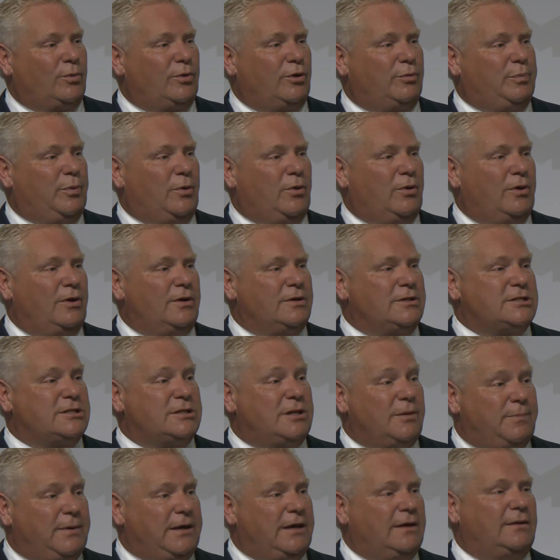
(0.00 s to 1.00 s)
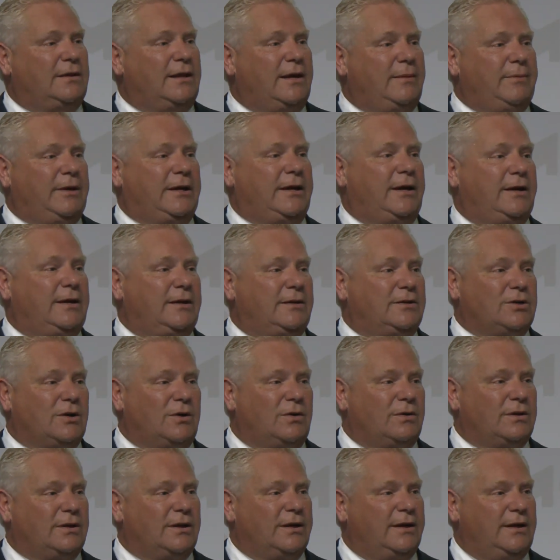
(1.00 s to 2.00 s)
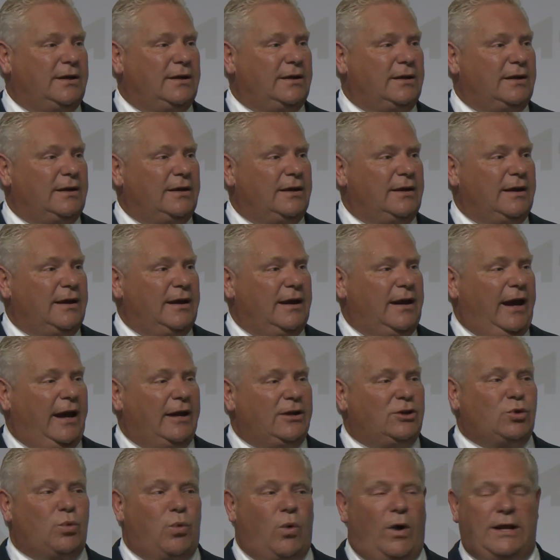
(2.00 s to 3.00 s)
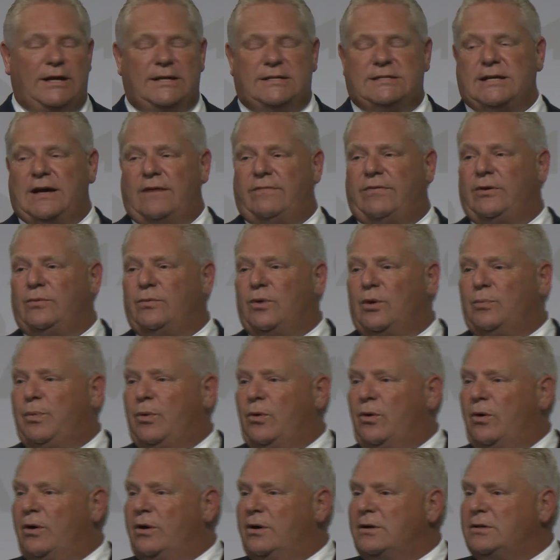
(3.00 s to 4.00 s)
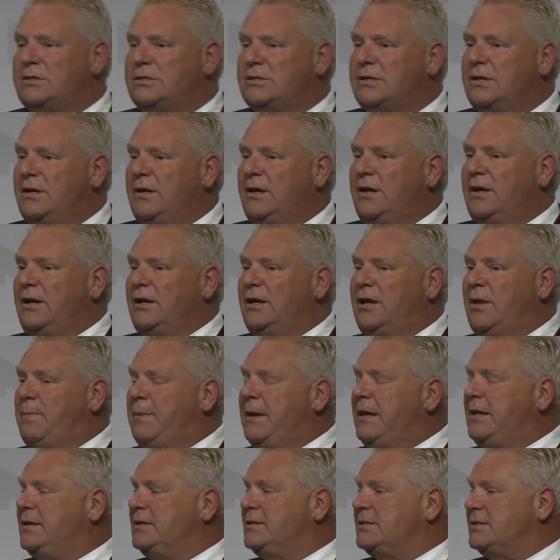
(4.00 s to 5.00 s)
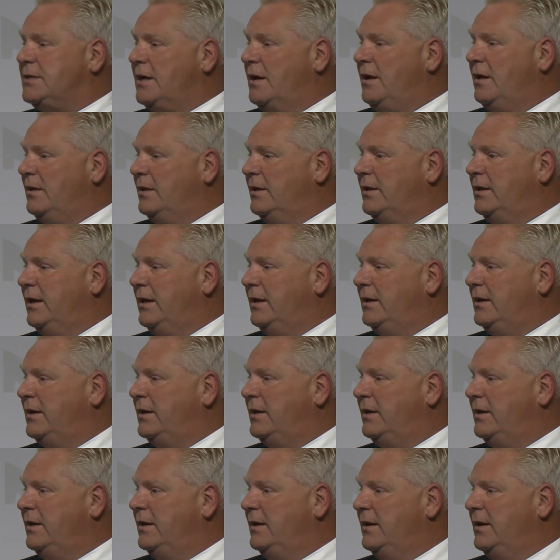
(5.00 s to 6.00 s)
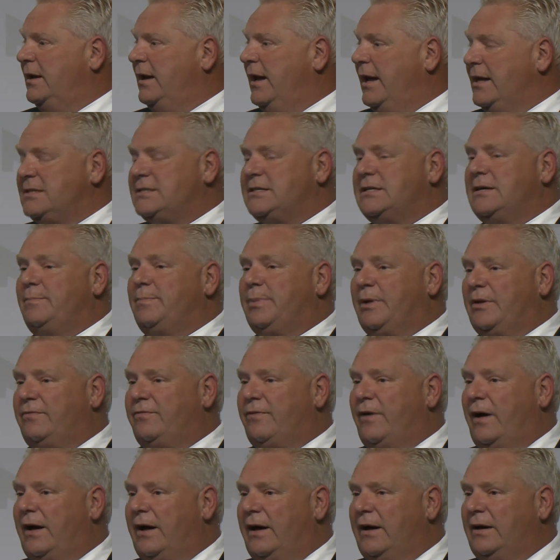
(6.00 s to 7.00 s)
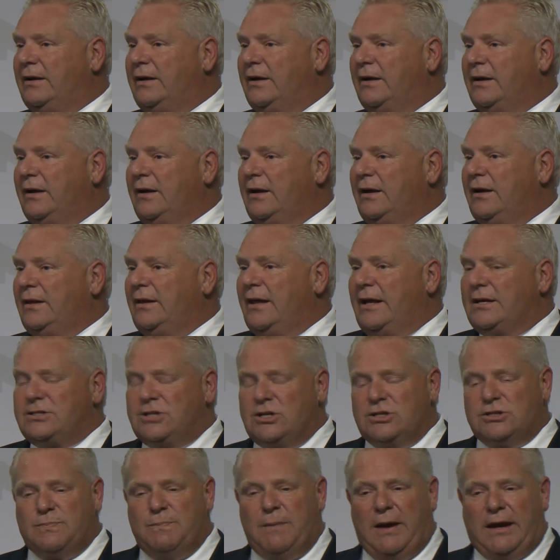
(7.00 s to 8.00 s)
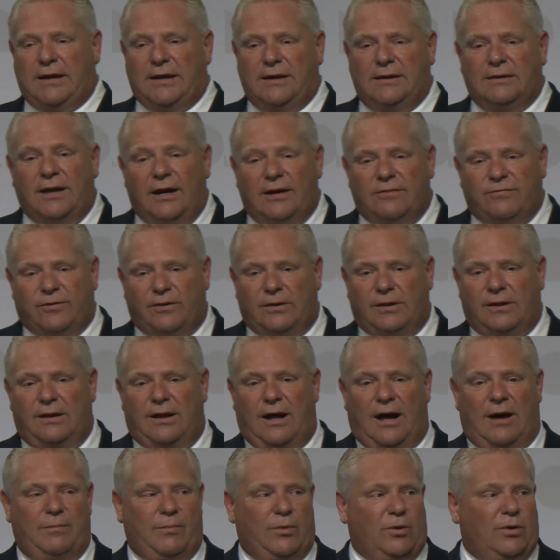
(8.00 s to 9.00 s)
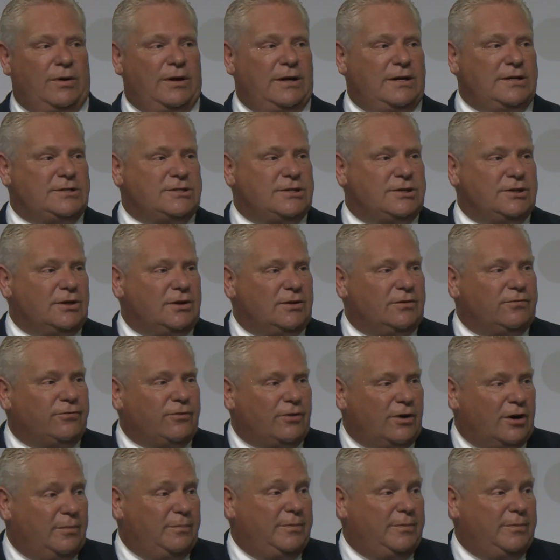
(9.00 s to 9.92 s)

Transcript: reports to be eliminated totally, and 27 reports to be consolidated and simplified. That's just making life a lot more easier for our